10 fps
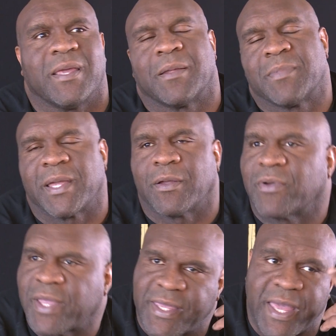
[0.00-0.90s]
And I'm like,
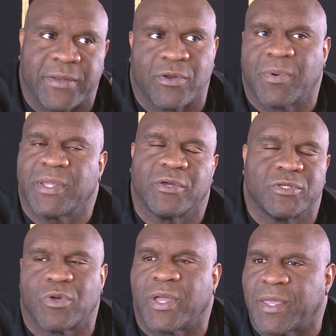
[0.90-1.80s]
okay, yeah, nobody
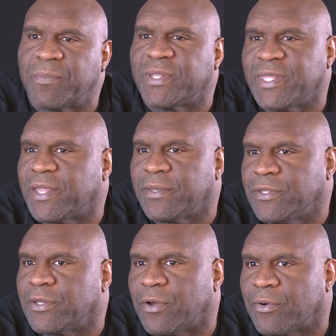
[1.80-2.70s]
knows who I am, but yet,
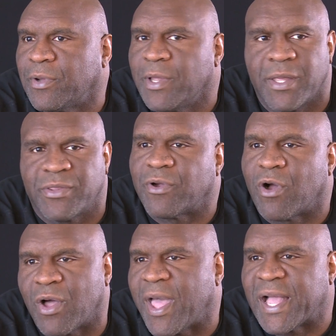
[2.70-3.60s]
you know, they're
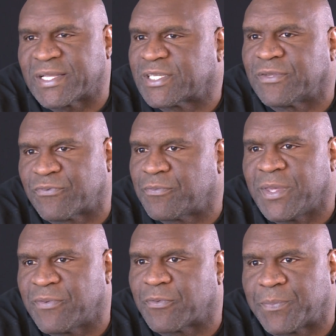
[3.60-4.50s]
all asking for
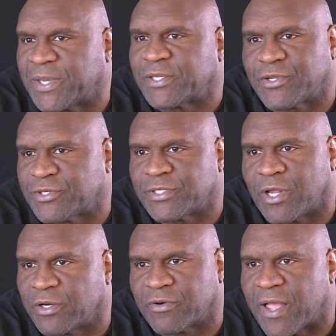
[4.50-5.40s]
me for pictures and
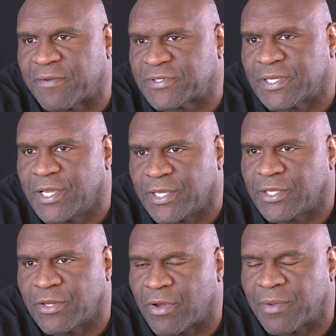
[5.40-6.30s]
autographs.
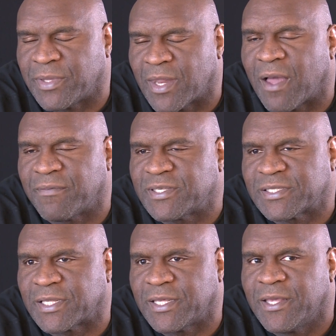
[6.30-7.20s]
You know, I mean,
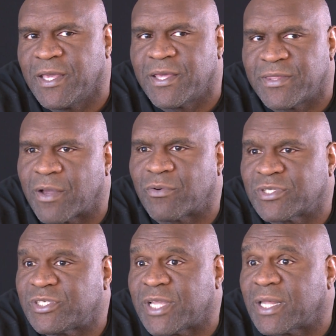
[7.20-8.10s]
obviously that
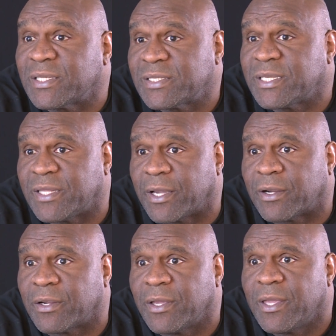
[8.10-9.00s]
was jealousy there.